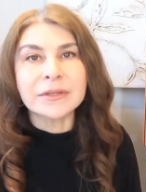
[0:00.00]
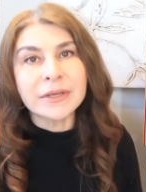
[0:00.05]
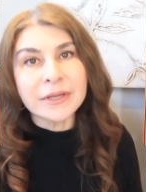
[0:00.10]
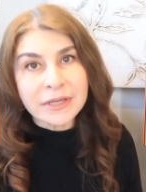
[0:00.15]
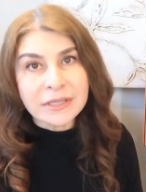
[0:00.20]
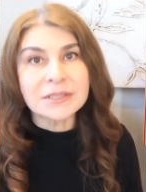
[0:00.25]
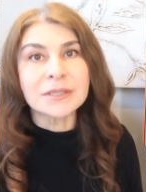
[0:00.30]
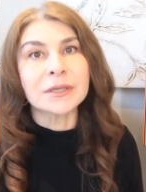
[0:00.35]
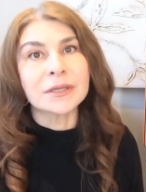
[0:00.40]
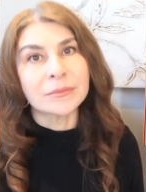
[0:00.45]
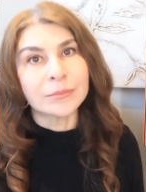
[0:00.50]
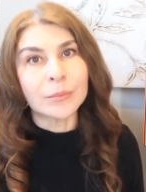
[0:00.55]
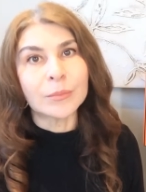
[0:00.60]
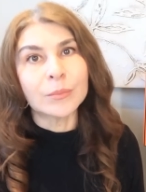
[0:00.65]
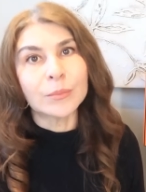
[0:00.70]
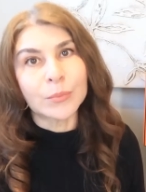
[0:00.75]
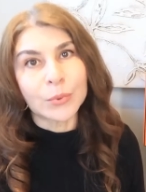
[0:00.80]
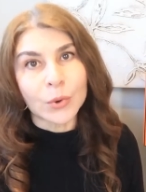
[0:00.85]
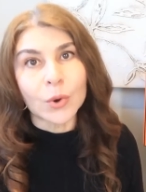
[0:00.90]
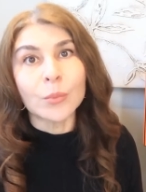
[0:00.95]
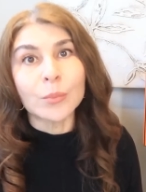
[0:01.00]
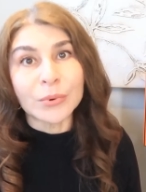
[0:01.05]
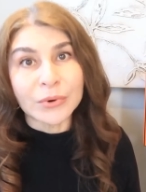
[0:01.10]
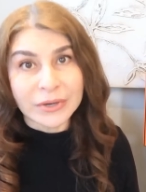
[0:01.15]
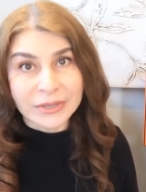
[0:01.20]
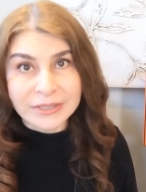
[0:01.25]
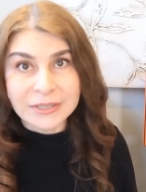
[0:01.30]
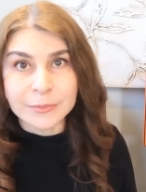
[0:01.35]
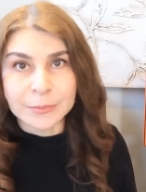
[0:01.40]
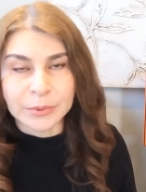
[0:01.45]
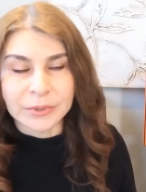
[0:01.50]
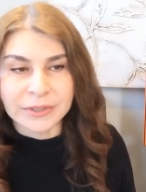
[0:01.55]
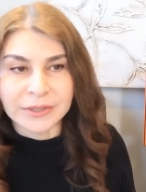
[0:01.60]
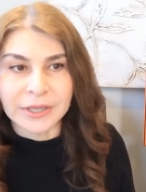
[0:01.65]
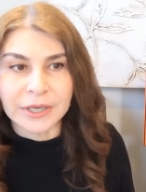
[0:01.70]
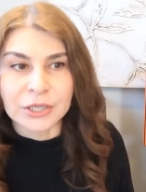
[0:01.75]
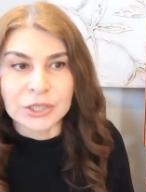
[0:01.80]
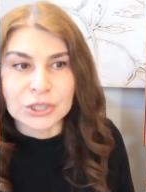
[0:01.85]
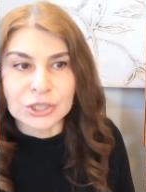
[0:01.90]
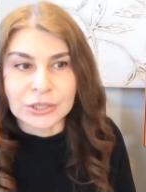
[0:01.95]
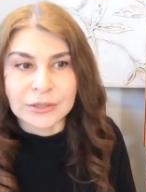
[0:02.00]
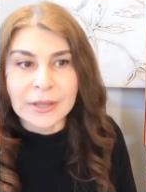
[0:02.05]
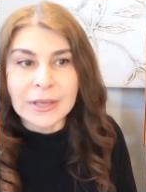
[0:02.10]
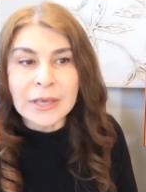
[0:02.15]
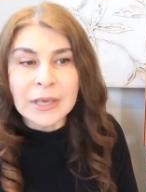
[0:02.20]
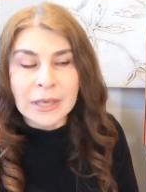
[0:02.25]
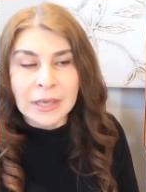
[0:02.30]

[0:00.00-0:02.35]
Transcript: there is a proper explanation.